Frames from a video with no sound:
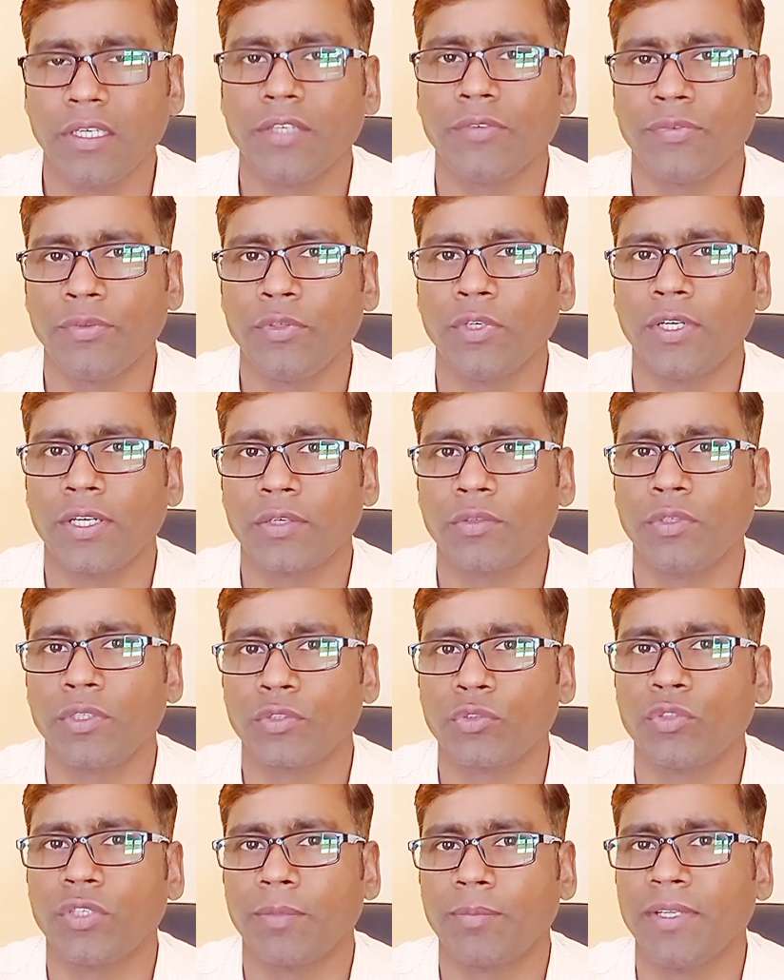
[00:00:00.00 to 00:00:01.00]
If you are
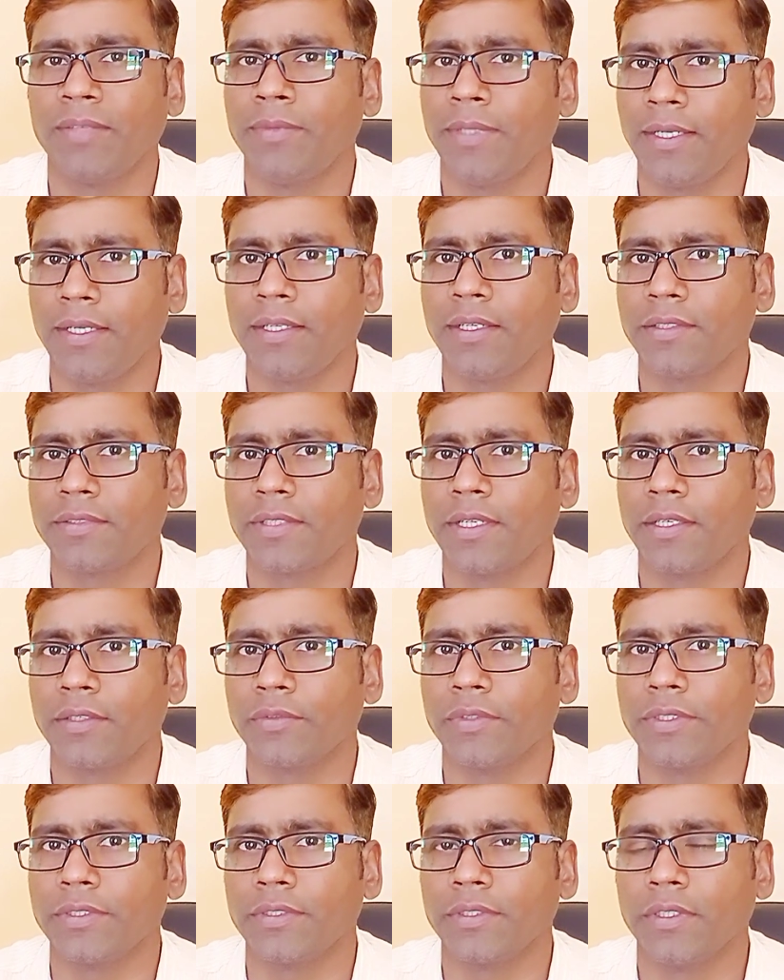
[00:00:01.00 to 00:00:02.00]
going to develop the English
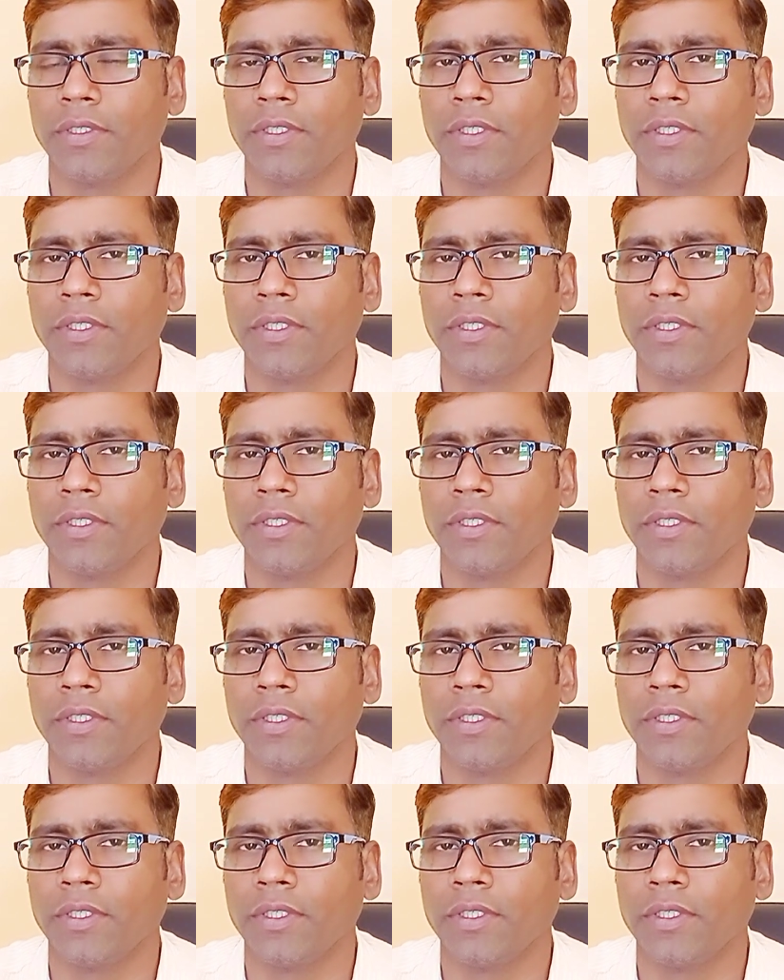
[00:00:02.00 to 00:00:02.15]
language,